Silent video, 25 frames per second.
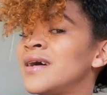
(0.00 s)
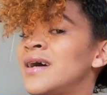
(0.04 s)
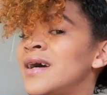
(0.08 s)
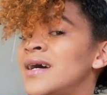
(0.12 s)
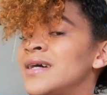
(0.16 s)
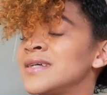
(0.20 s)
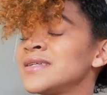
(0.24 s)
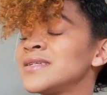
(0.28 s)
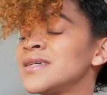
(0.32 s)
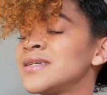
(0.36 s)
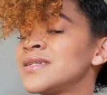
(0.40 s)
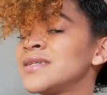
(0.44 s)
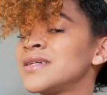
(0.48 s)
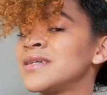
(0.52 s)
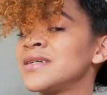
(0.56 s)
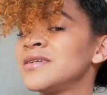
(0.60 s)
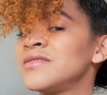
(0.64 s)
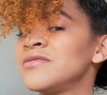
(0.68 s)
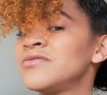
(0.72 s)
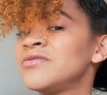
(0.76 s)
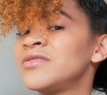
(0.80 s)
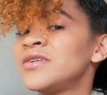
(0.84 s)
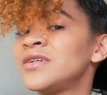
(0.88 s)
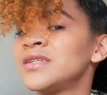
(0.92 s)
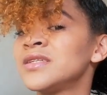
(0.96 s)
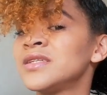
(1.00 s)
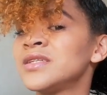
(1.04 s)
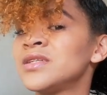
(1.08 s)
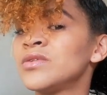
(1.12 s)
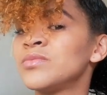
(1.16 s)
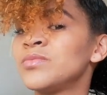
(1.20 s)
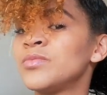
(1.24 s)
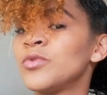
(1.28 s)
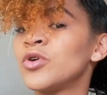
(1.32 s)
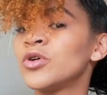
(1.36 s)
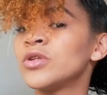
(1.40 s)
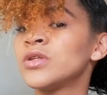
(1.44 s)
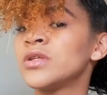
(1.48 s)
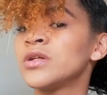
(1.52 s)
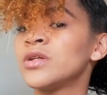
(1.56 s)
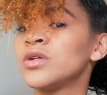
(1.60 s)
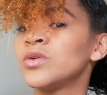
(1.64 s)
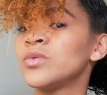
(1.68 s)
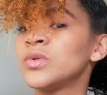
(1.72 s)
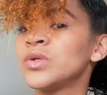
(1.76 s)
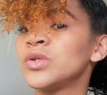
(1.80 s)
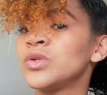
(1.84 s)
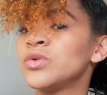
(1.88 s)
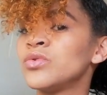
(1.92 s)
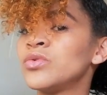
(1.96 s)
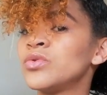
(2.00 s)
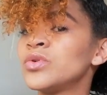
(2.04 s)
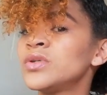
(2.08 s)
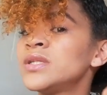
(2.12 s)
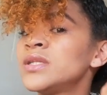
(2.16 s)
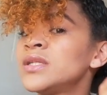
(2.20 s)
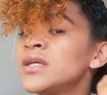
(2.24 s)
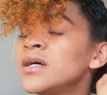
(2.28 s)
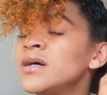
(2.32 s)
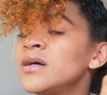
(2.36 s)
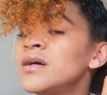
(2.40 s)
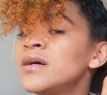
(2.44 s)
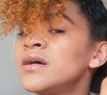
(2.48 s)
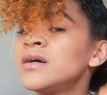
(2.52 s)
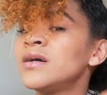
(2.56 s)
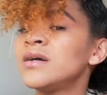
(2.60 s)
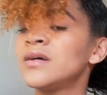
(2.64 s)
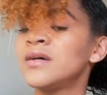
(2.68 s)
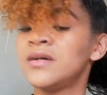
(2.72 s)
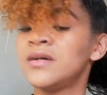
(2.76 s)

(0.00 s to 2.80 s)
I just refilled the bottle with water.